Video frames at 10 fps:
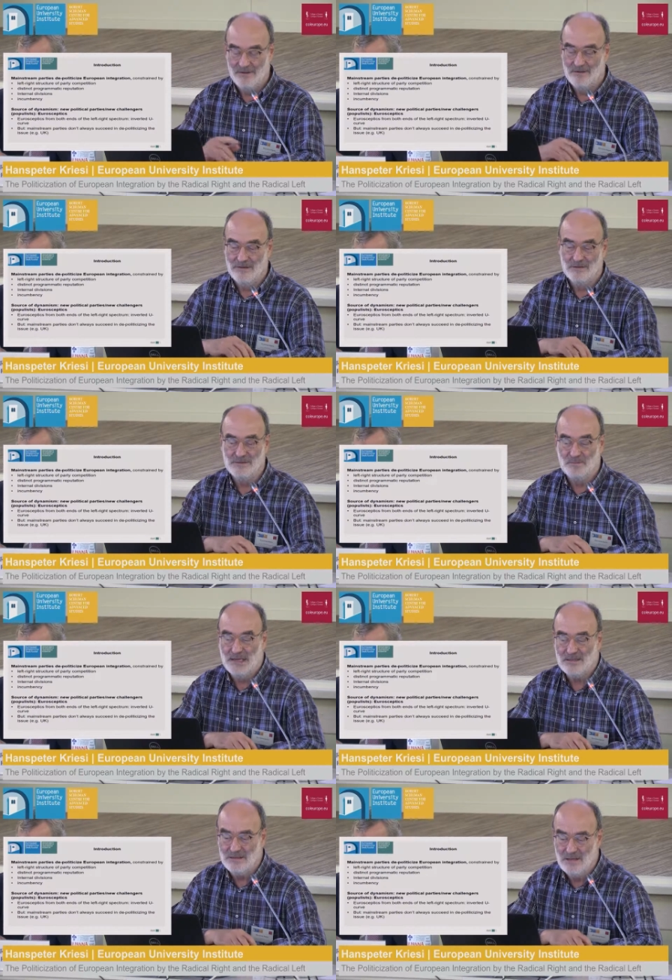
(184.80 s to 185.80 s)
there is a
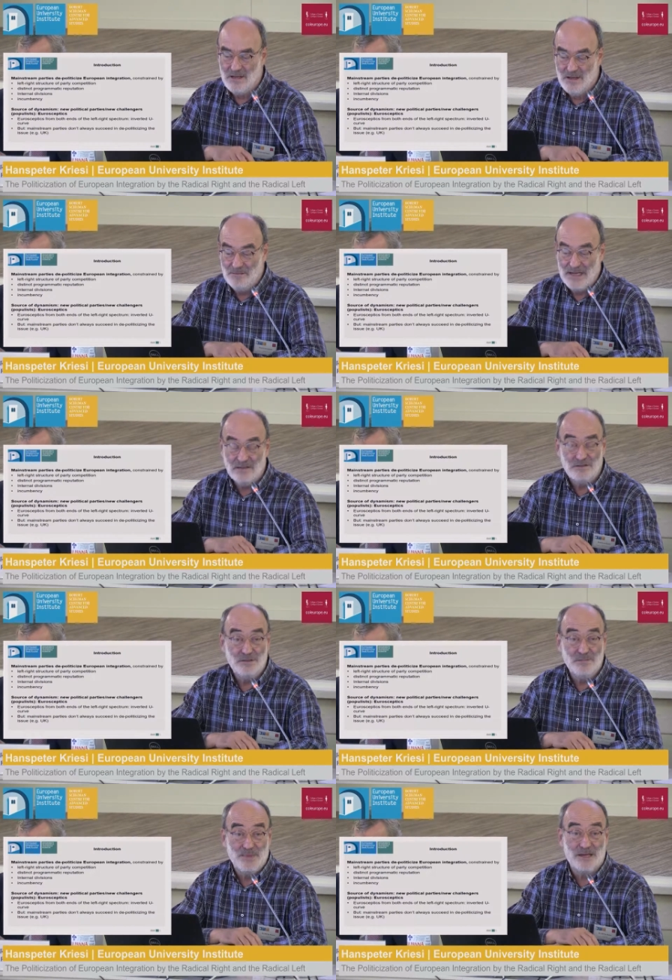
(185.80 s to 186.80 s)
but,
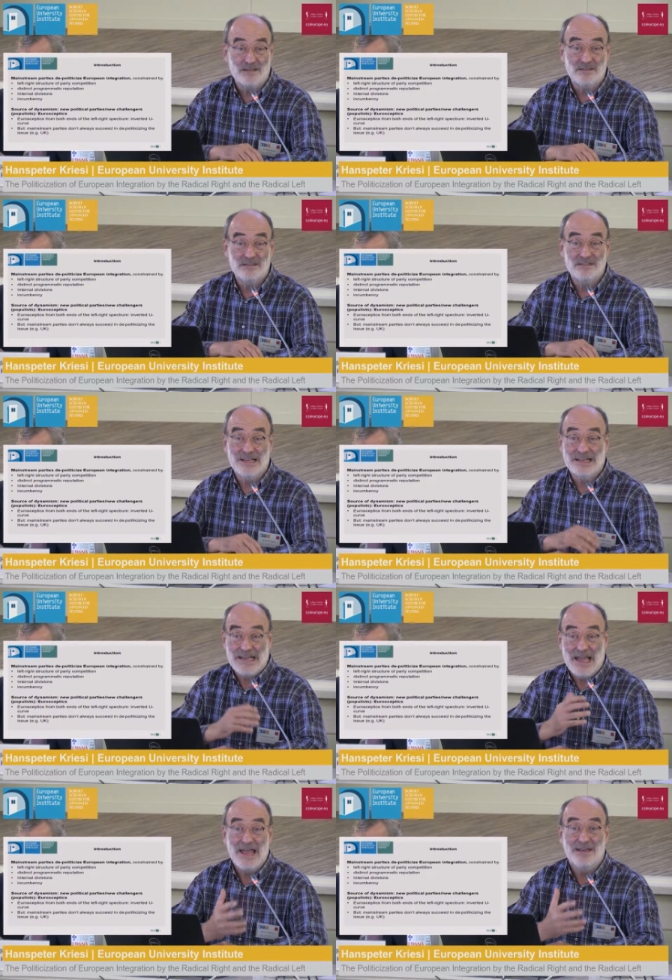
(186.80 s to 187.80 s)
mainstream parties
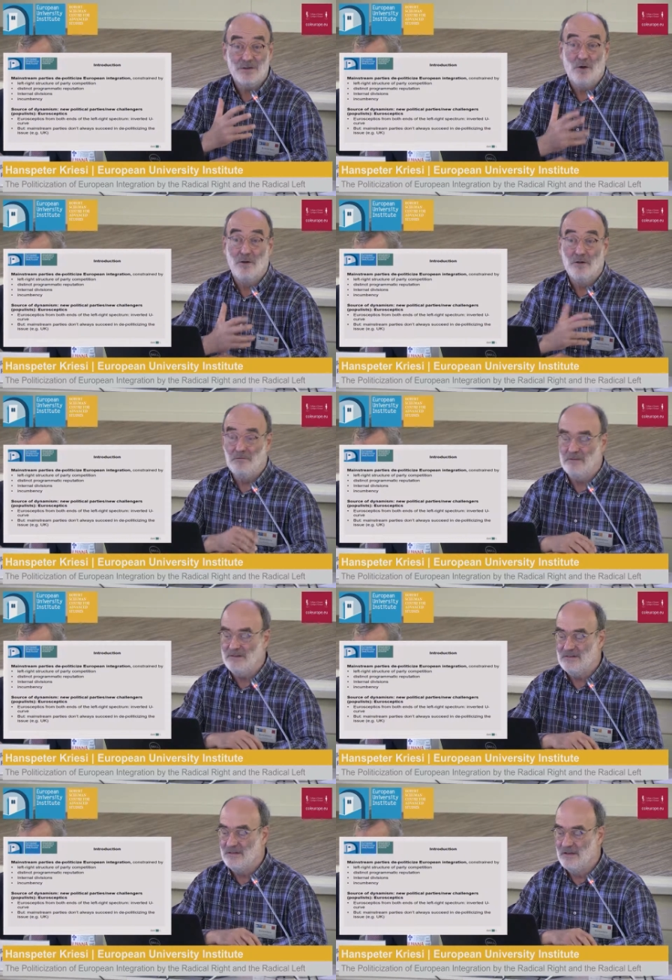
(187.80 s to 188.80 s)
can't
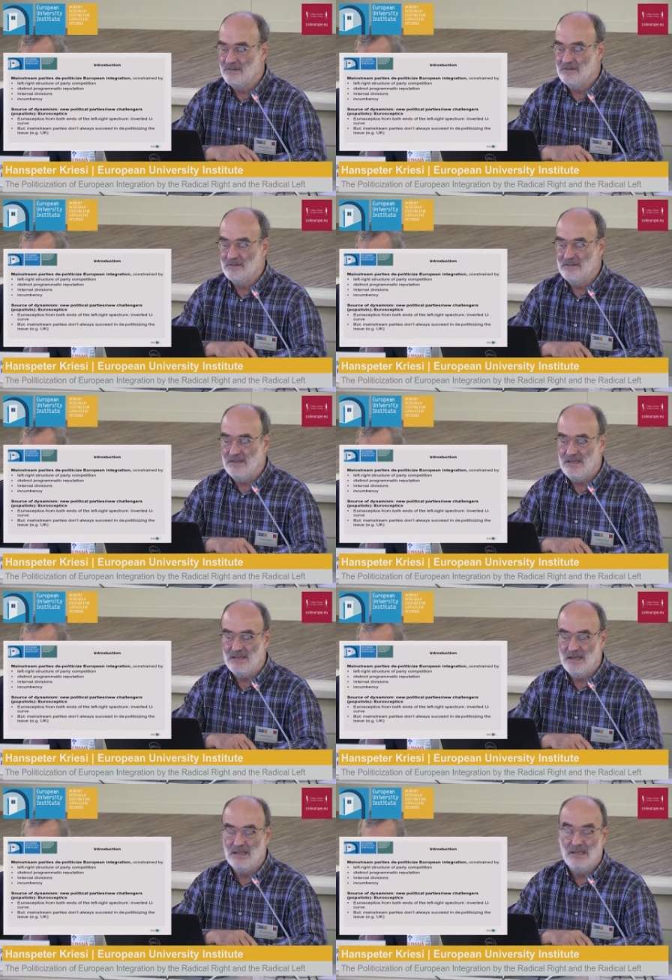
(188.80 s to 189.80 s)
always
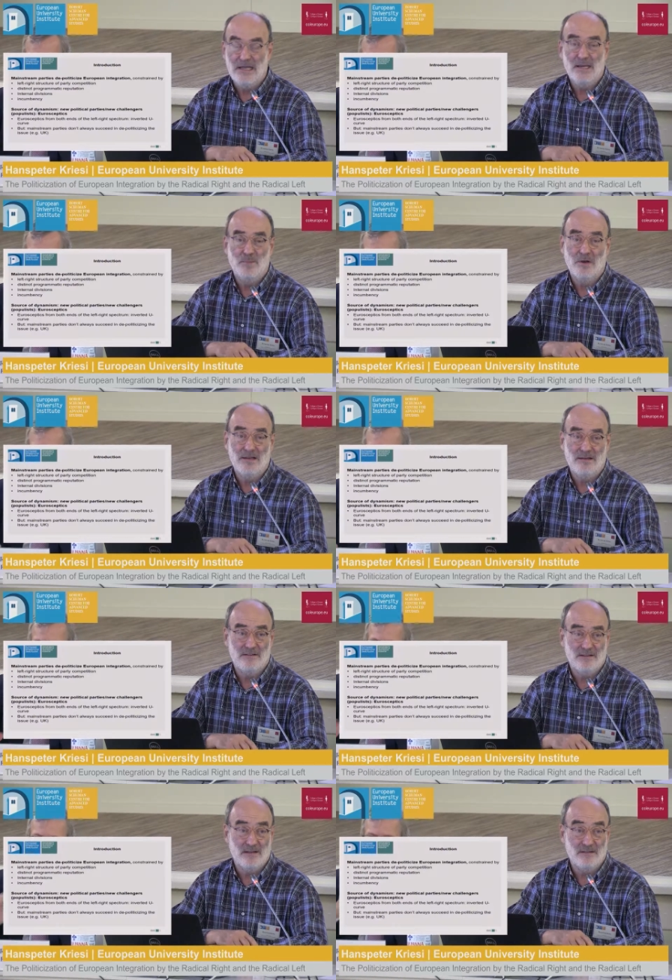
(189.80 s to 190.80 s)
succeed in
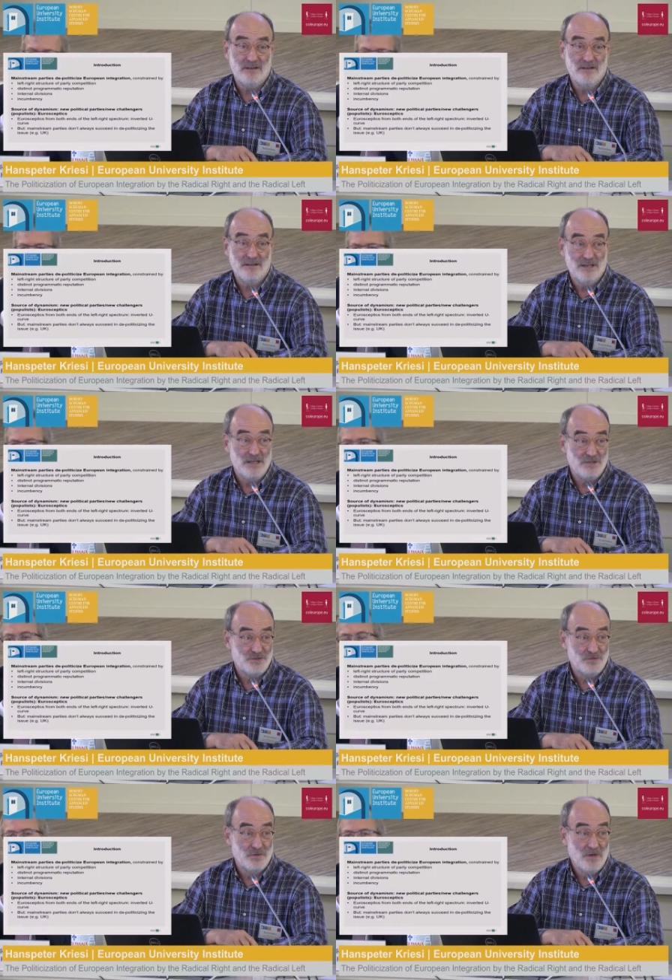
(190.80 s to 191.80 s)
depoliticizing the
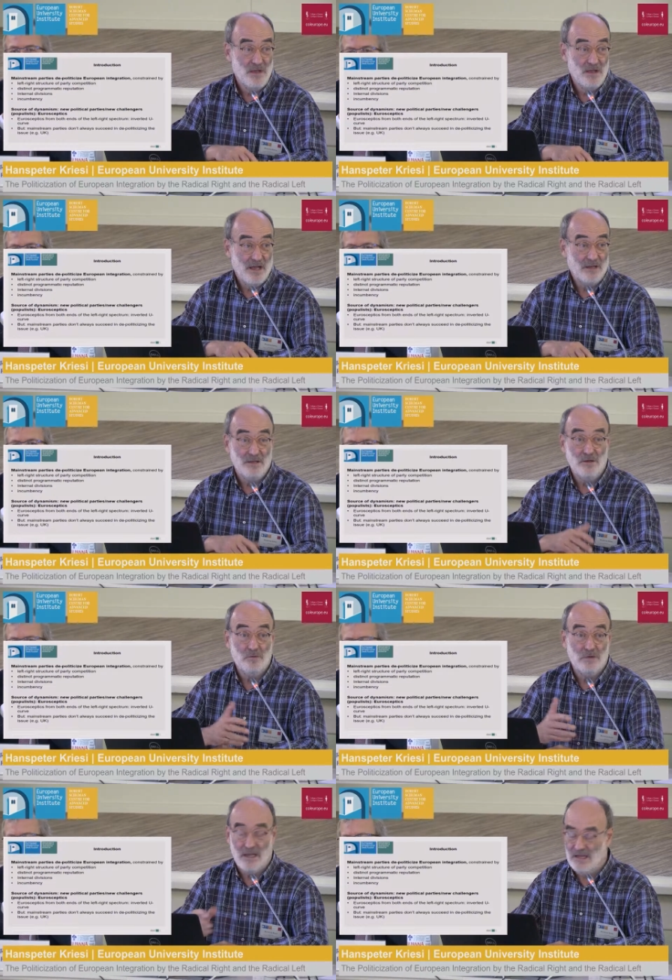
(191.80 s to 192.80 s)
issue. And the
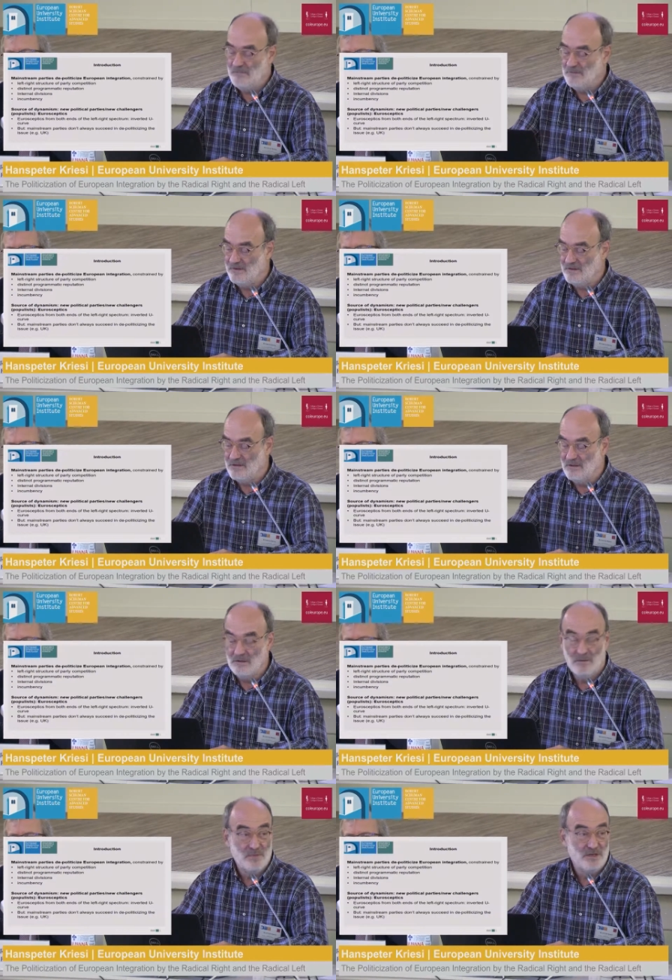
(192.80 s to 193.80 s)
UK, with the
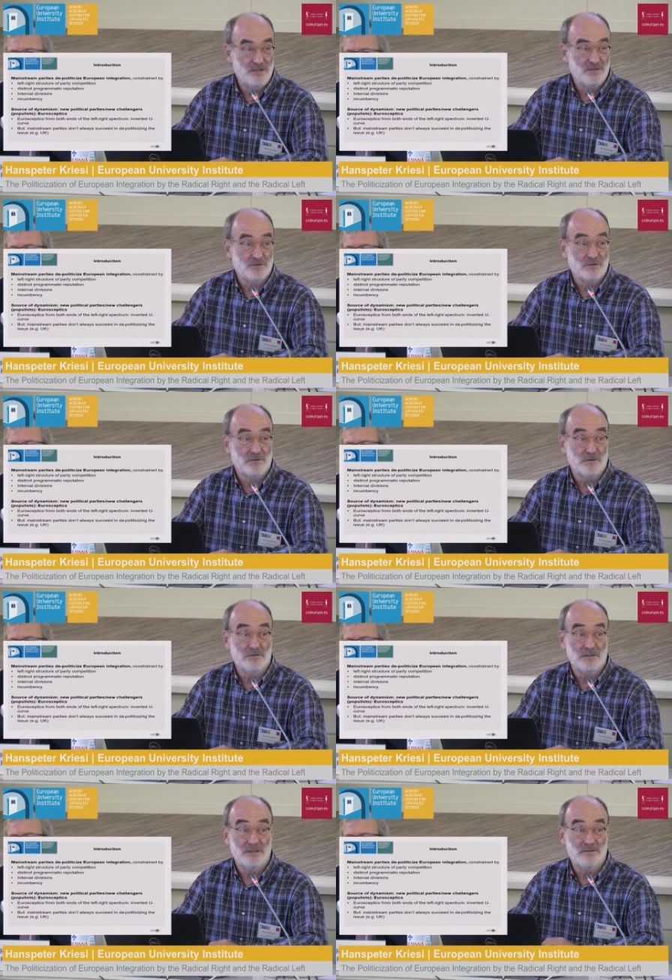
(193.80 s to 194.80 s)
British
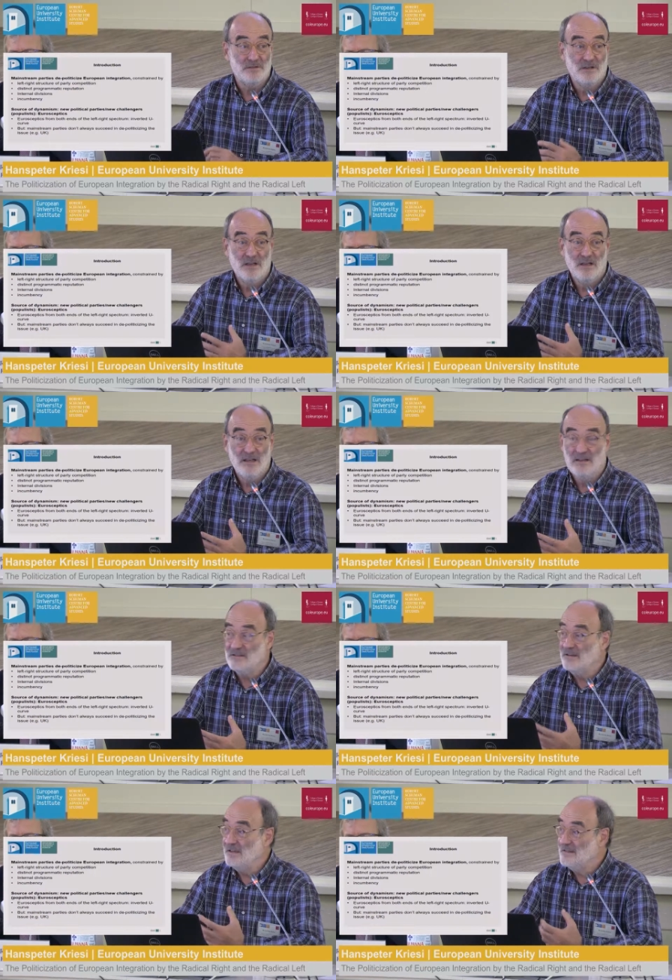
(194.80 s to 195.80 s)
Conservatives,
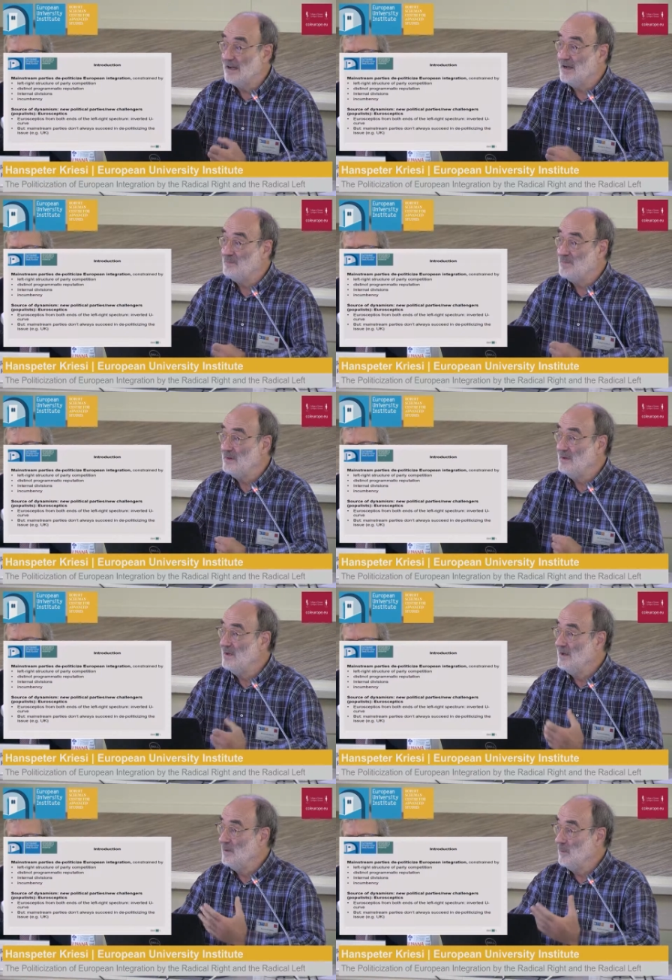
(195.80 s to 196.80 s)
is an example
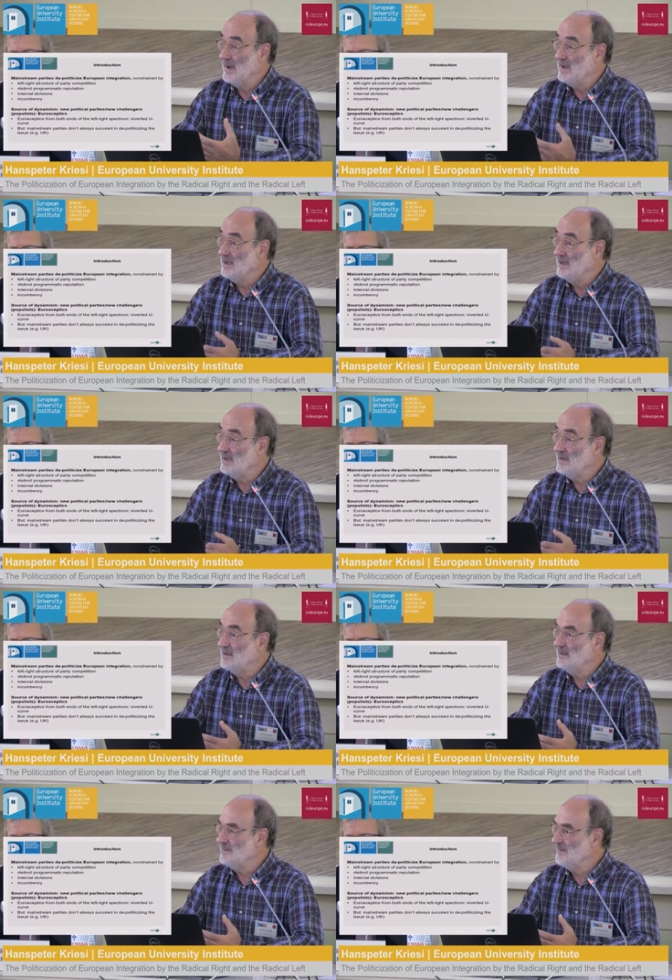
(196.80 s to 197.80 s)
where
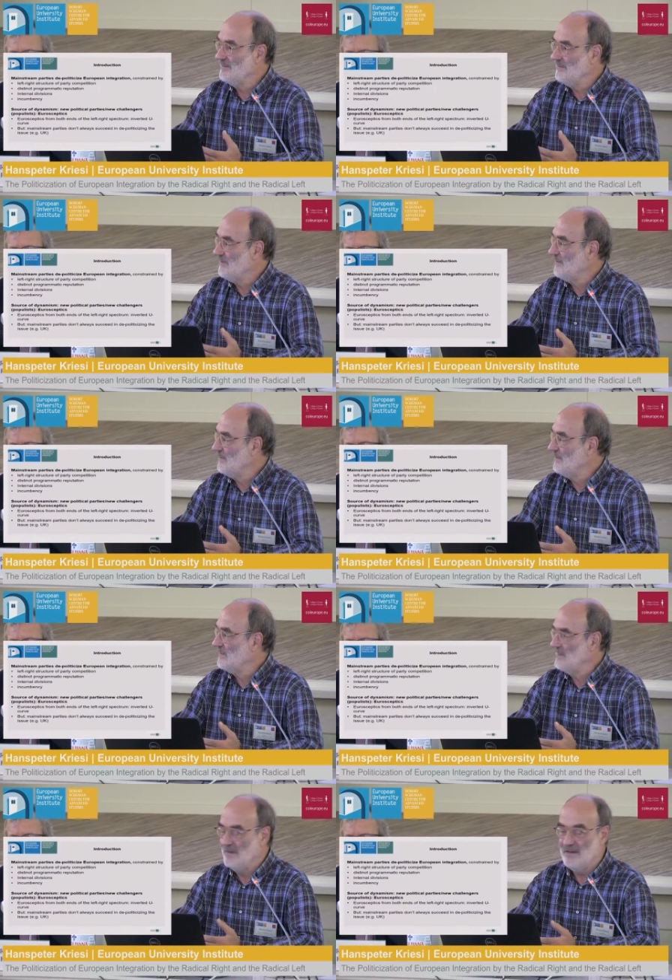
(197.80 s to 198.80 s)
uh,
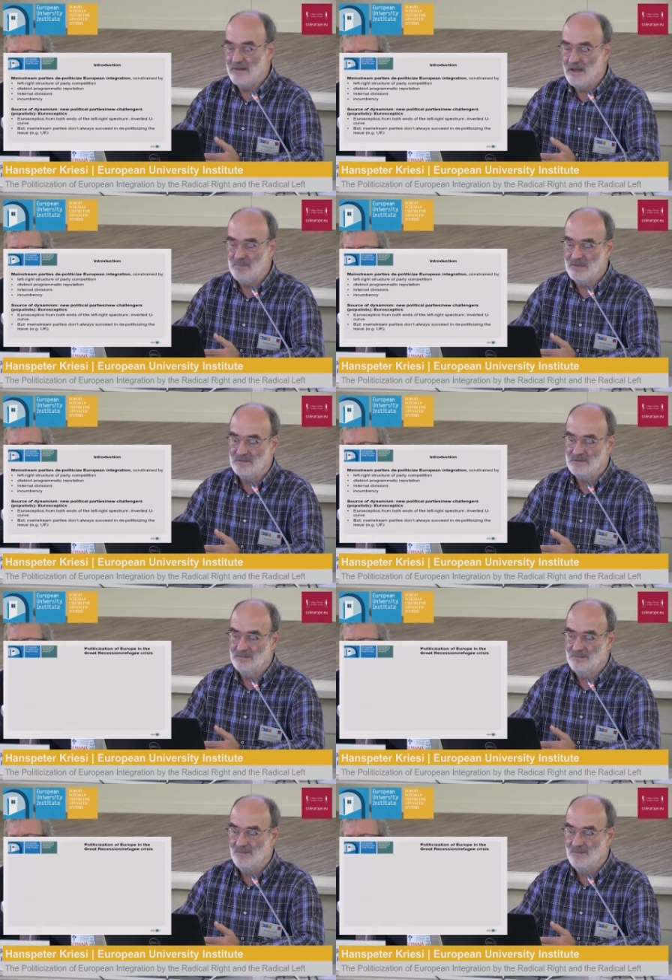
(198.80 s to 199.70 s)
this happens.